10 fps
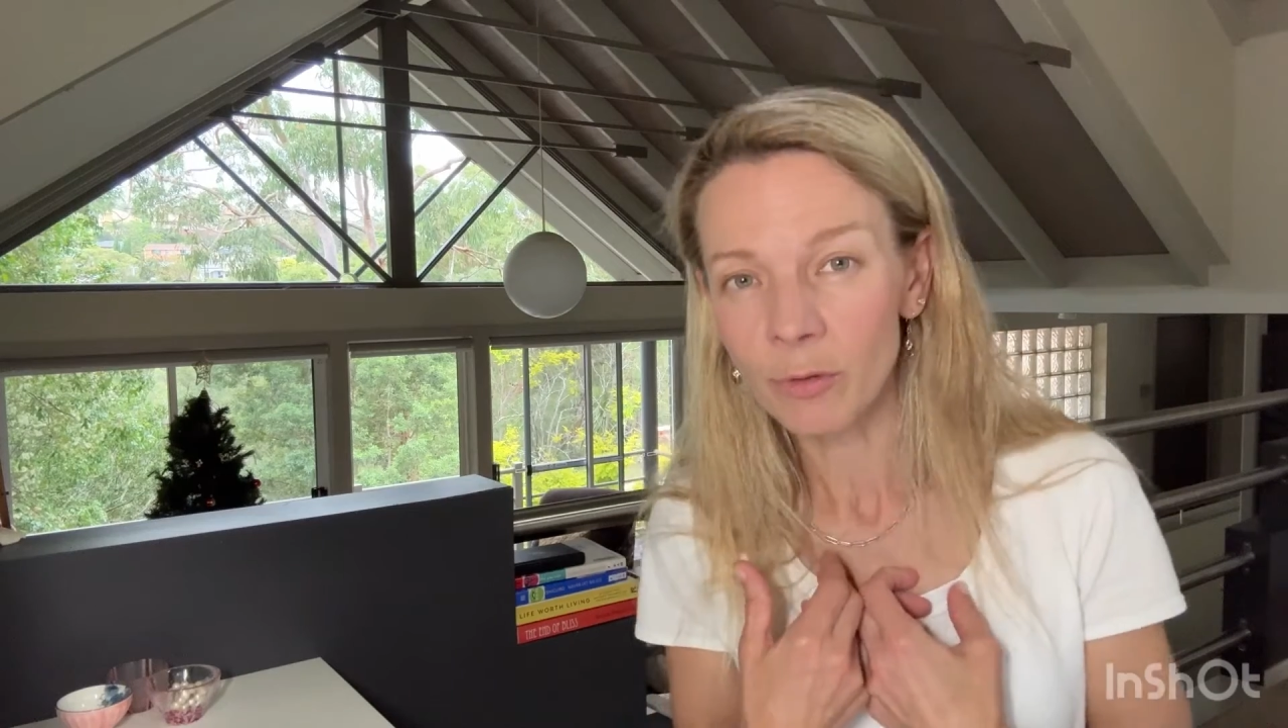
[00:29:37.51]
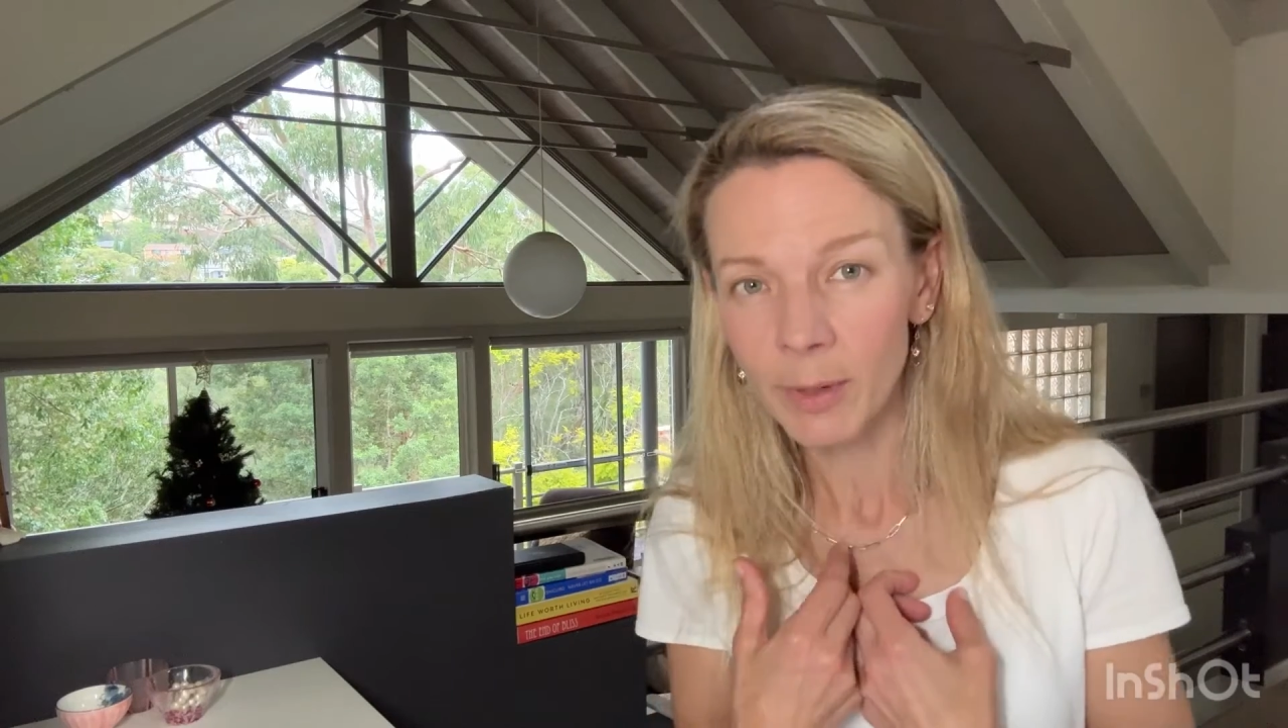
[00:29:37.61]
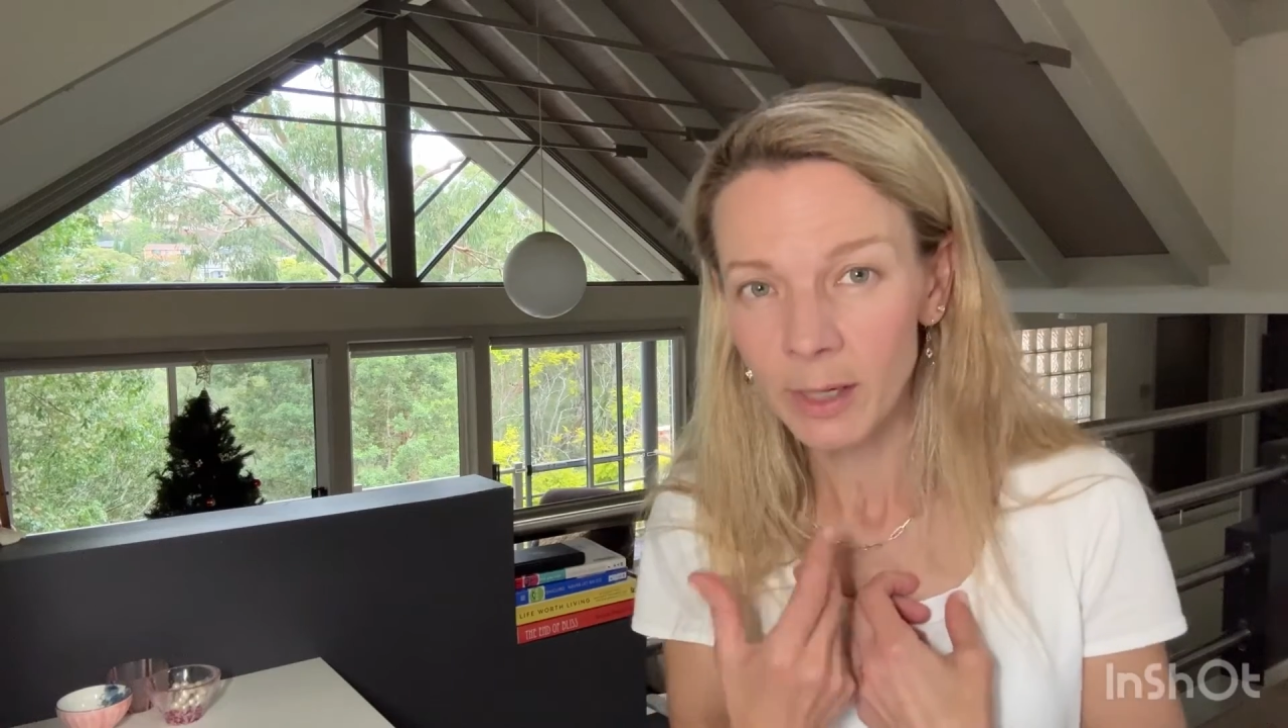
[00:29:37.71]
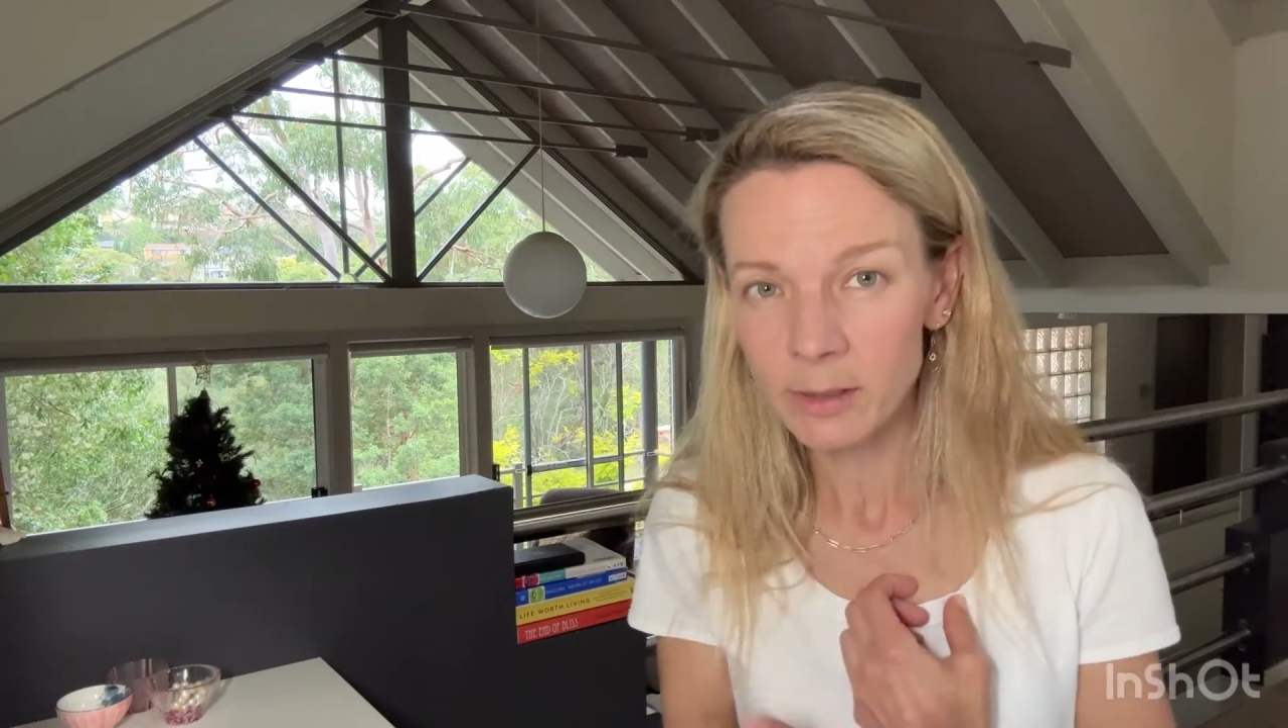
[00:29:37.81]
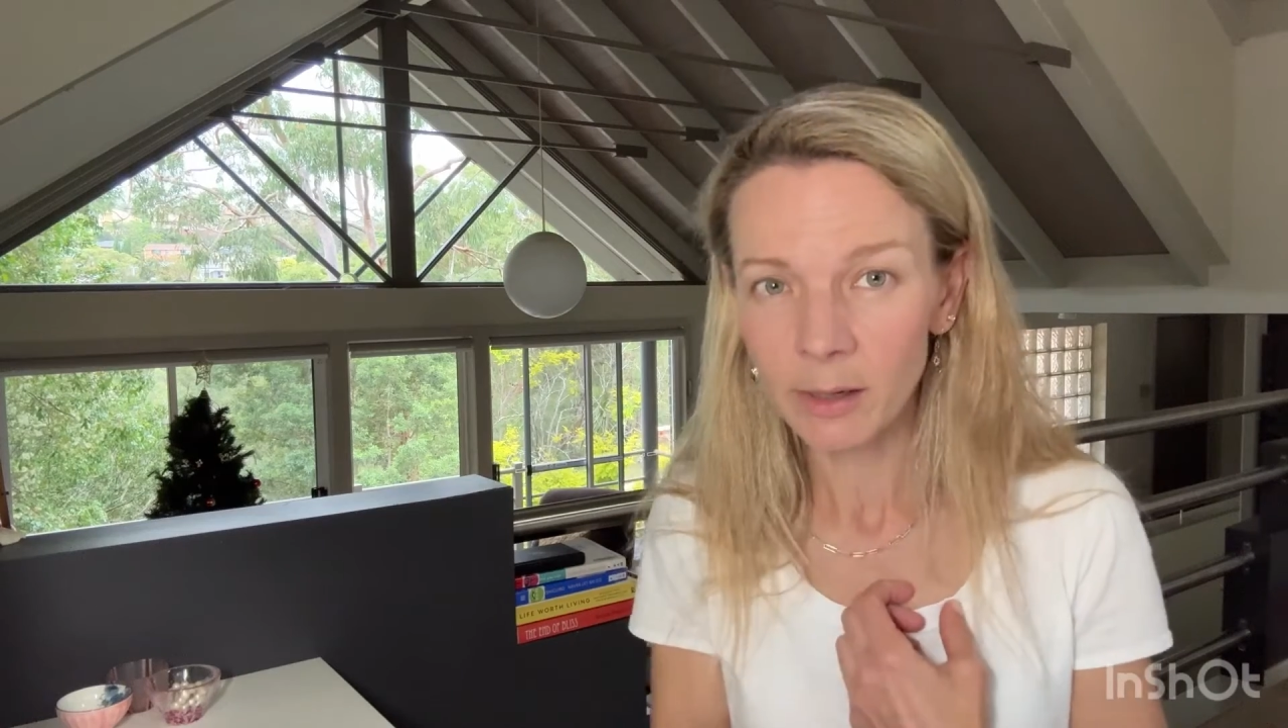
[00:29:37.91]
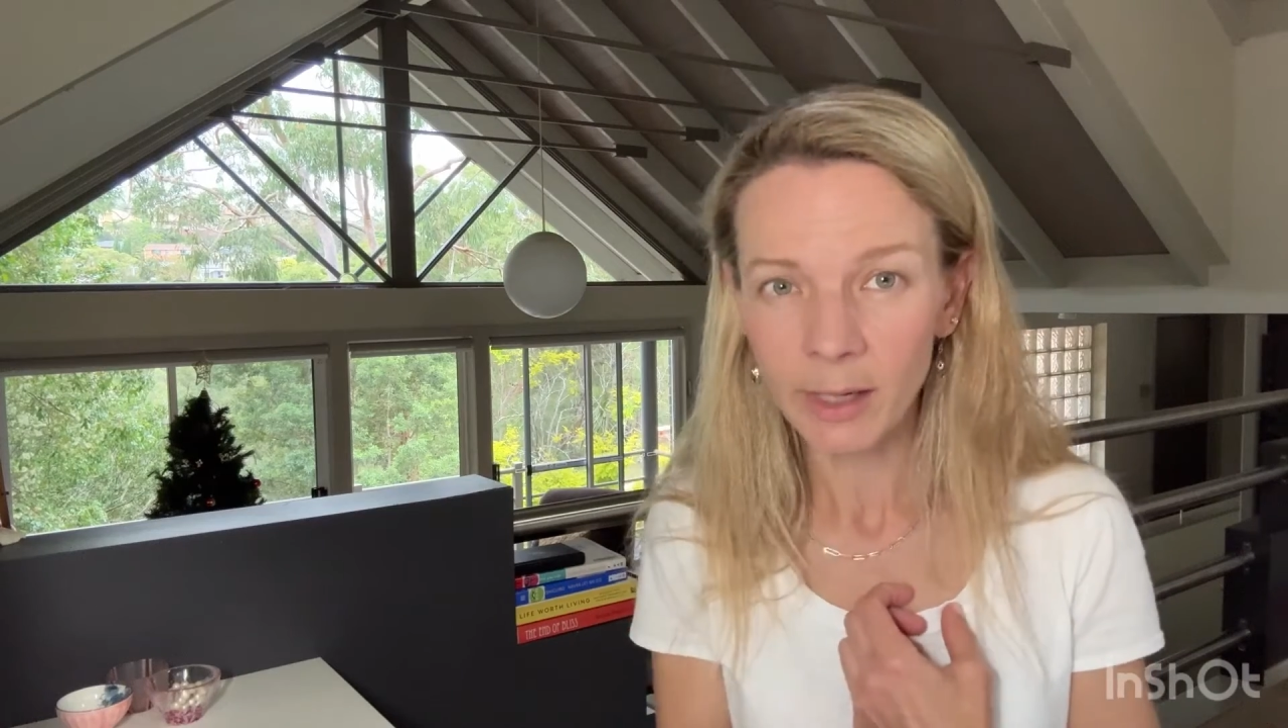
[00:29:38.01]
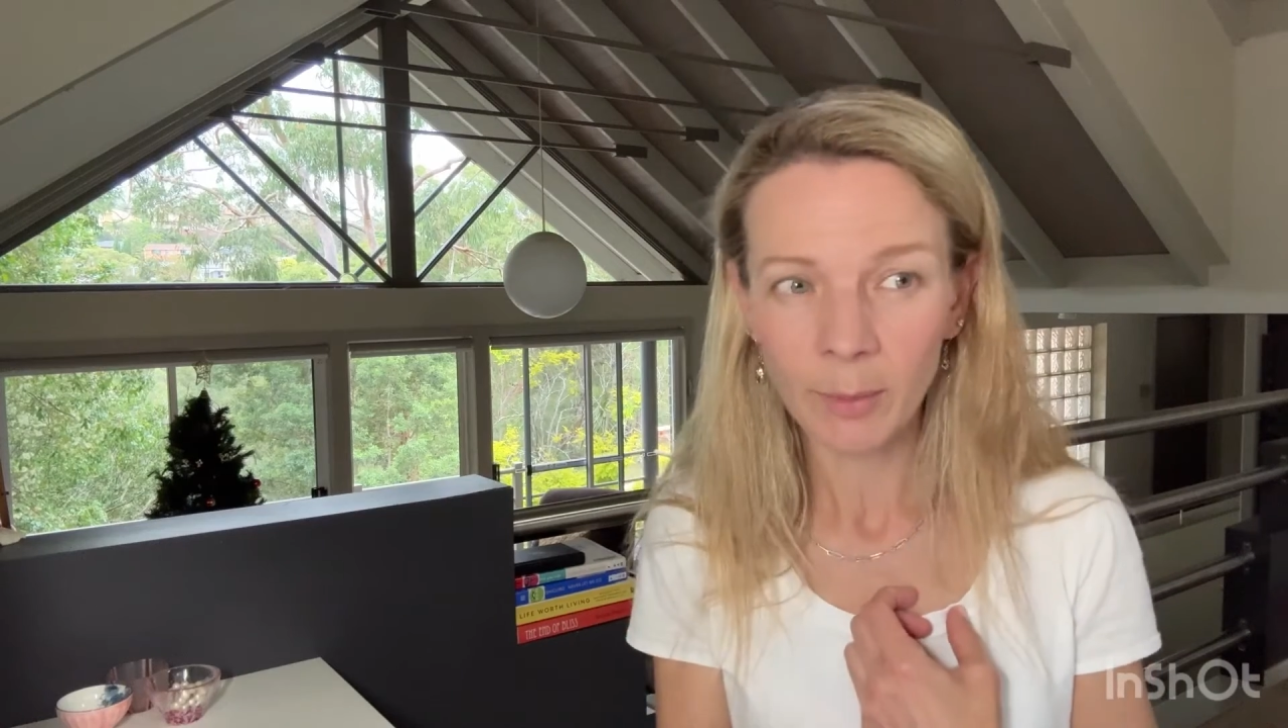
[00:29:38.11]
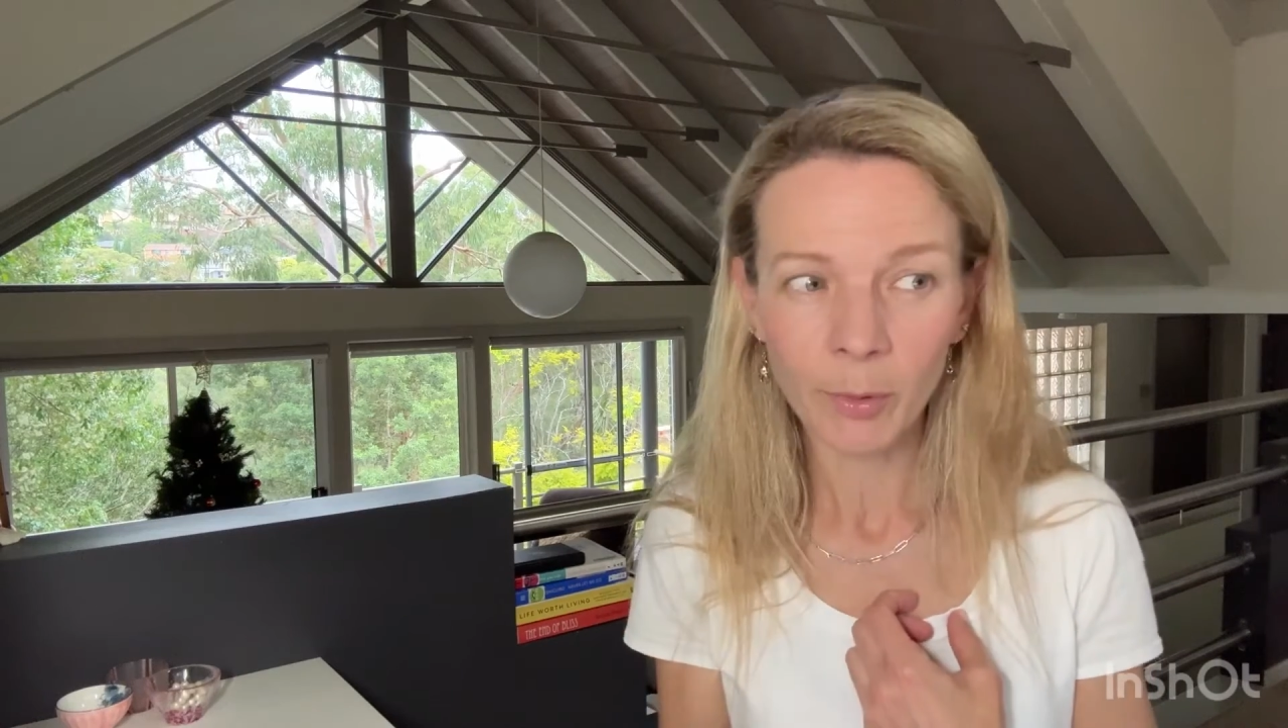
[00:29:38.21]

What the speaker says: me because I get up